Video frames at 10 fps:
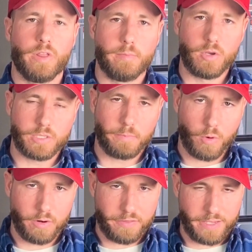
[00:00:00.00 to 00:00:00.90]
of the most
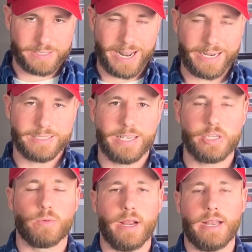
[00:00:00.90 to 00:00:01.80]
important things that I can tell
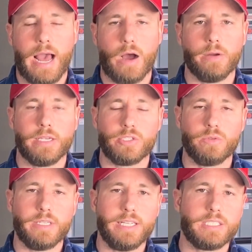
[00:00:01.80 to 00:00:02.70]
you right now is
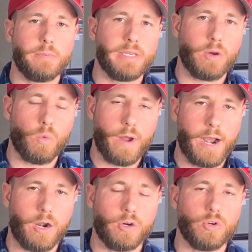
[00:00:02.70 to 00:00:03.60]
you need to be
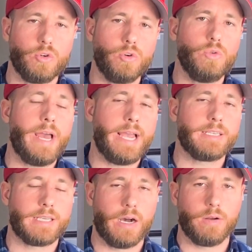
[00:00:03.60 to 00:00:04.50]
aware who
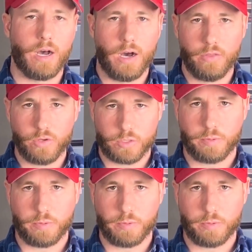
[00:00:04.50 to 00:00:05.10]
hangs out on those